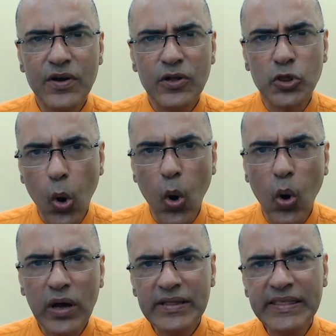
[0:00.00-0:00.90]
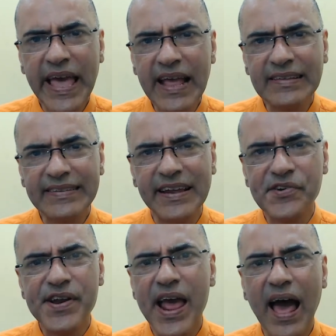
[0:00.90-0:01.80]
Though things in
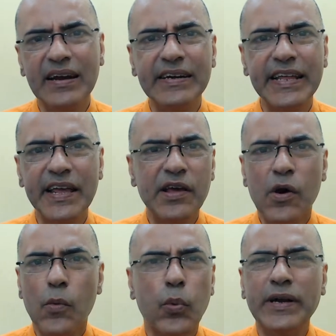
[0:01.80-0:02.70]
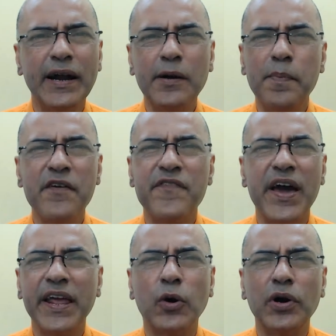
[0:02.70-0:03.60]
reality wouldn't be
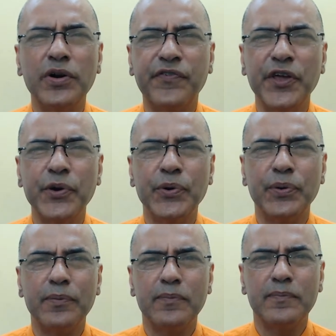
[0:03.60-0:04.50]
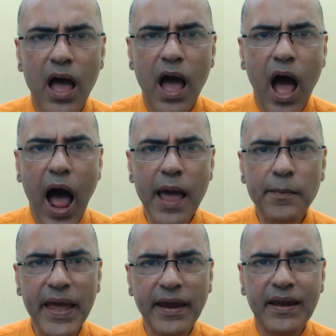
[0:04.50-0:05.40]
very good for you. I
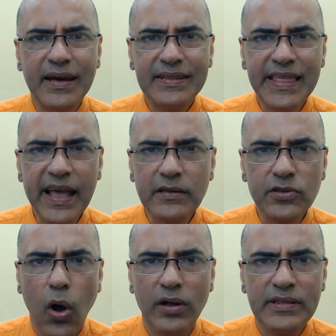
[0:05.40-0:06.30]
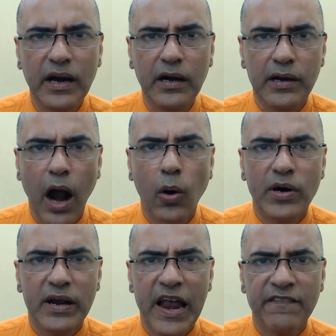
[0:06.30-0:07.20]
mean, things on the
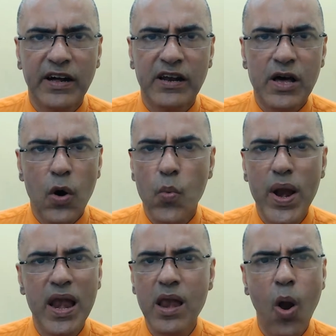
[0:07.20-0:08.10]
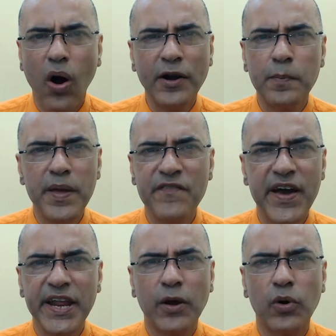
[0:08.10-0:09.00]
ground level will not be
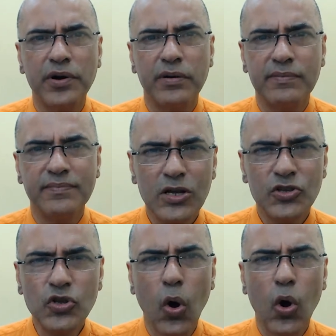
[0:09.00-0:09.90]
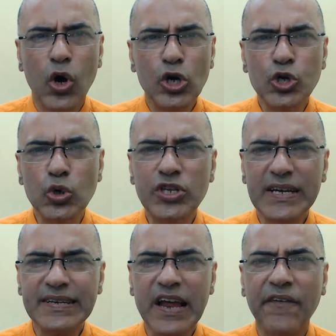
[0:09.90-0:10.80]
very good. So you
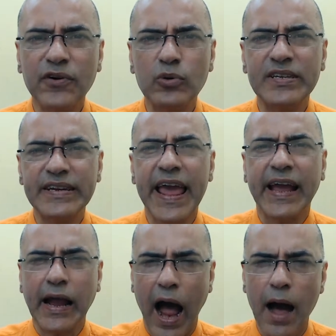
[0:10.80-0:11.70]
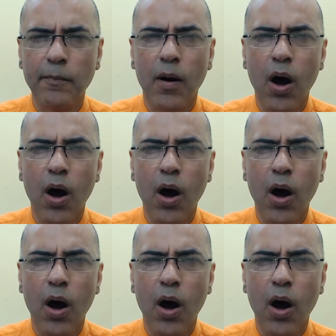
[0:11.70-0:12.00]
just have to stay calm